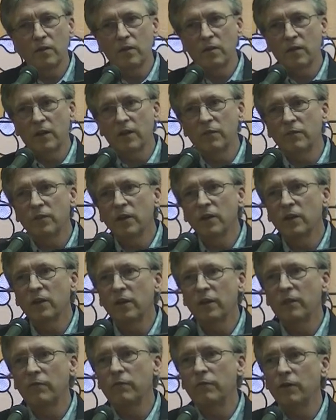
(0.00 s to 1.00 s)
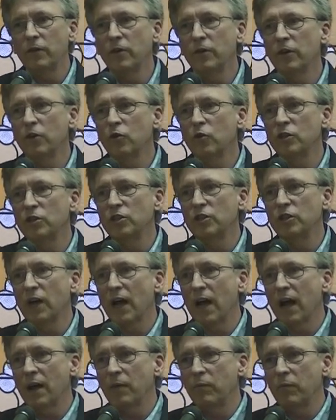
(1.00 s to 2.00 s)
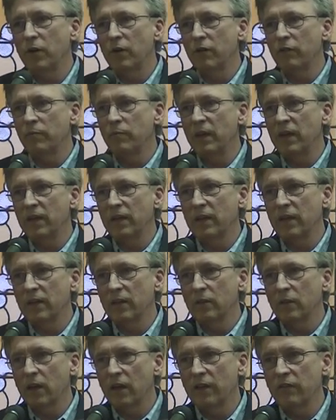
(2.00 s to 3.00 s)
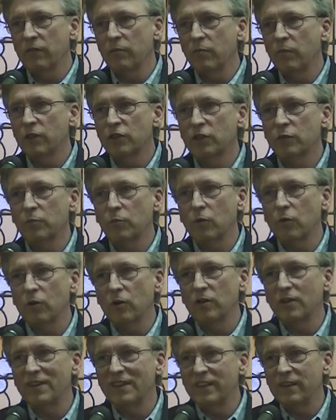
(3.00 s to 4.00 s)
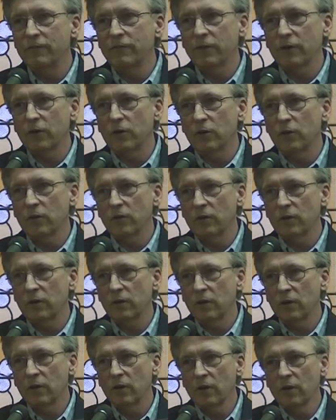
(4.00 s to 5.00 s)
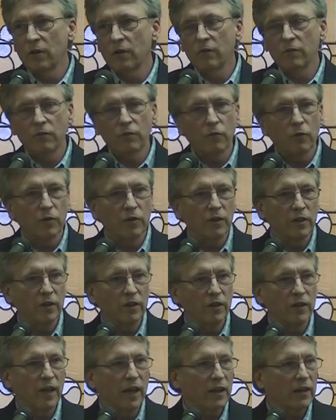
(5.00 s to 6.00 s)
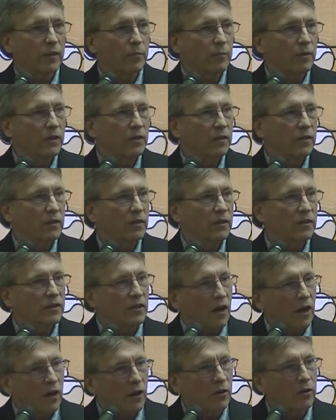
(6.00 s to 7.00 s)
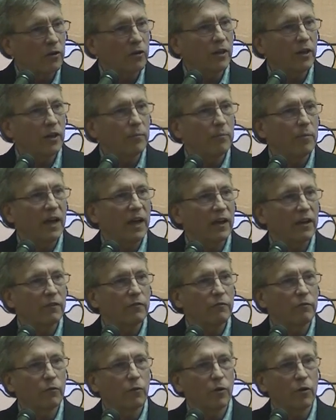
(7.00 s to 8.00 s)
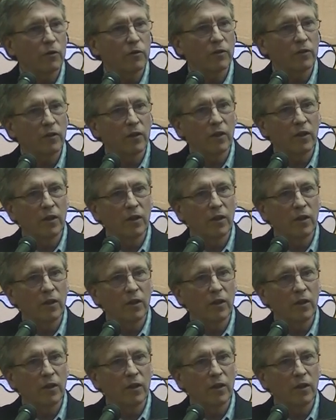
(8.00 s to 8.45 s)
they've done a very good job of making life much more difficult for the undocumented. It's harder to get back and forth.